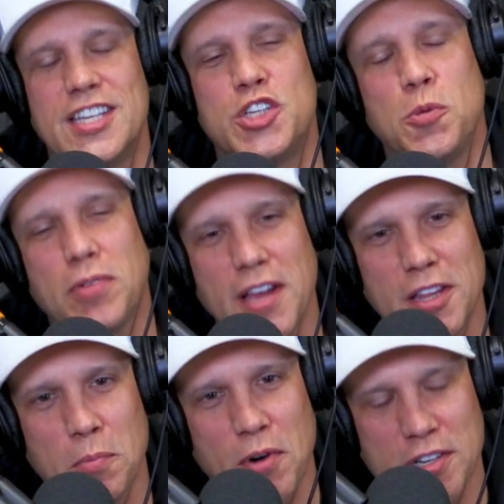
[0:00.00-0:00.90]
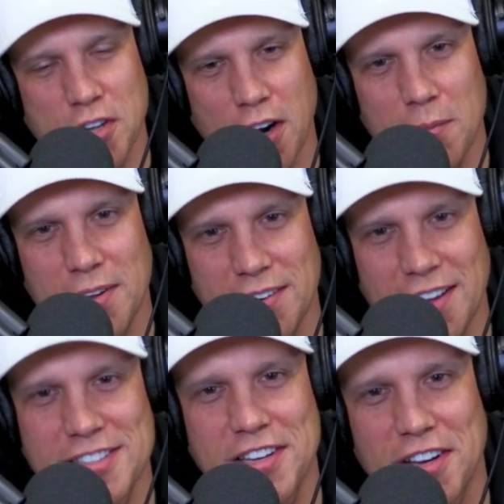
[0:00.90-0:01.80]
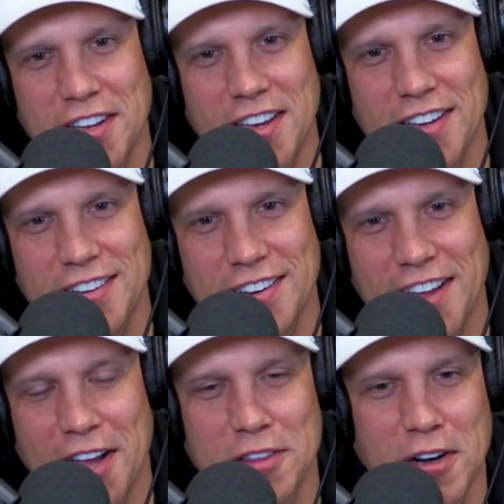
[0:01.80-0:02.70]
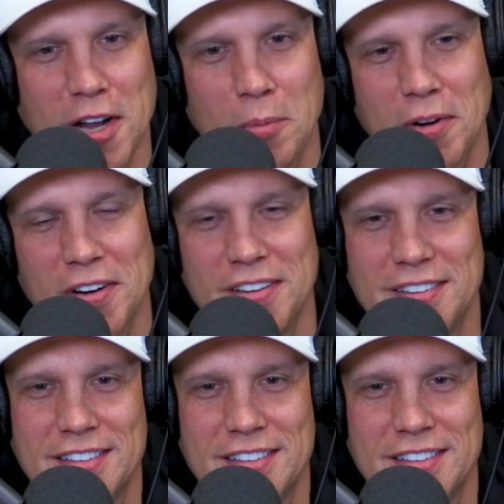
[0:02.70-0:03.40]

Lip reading: Did you play in the Brick tournament as a young kid out there in Alberta?